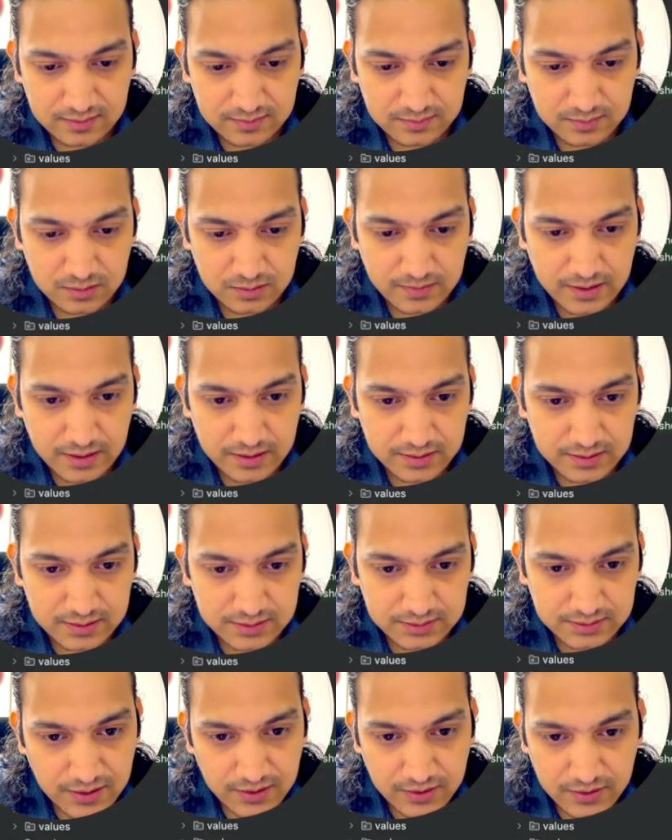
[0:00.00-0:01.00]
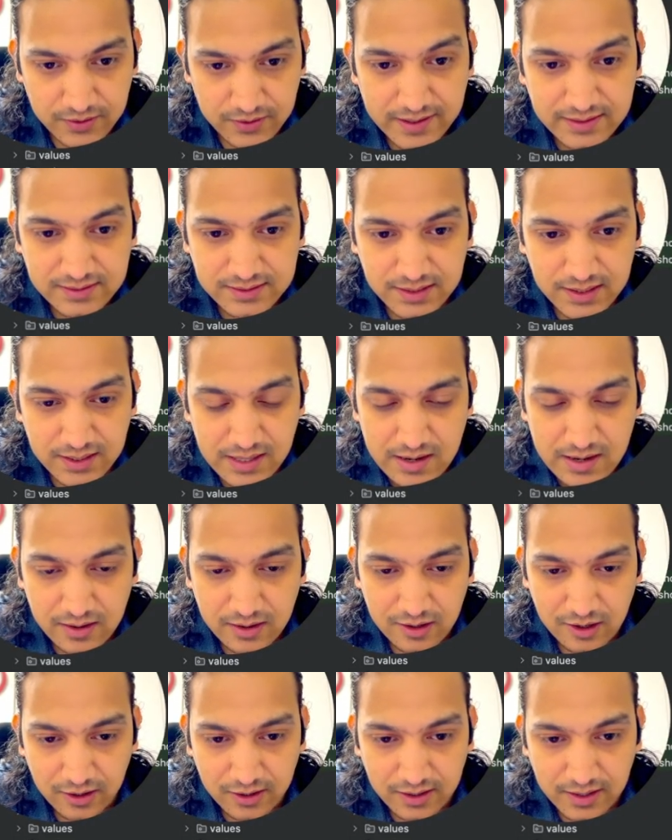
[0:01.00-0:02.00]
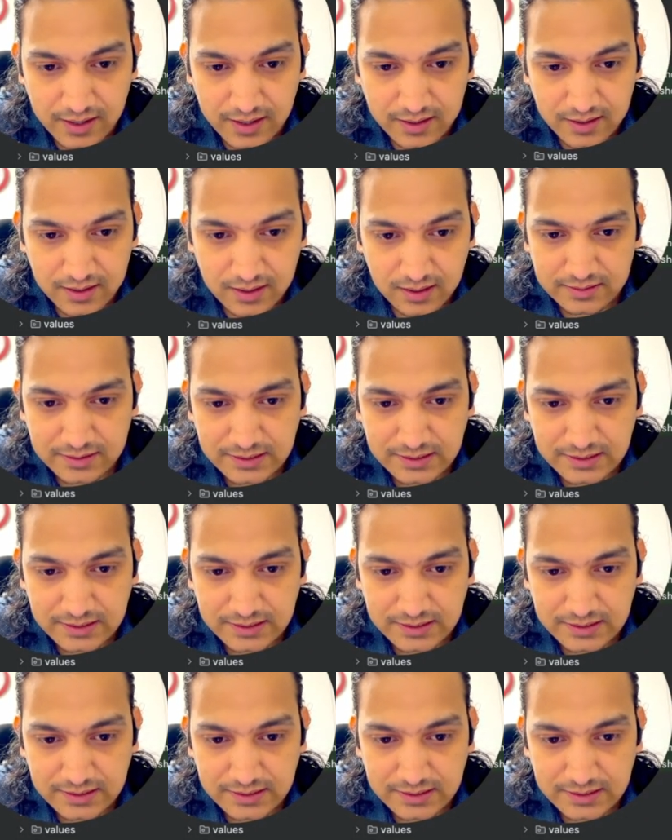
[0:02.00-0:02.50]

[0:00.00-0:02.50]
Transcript: view my orders, you can see order I D,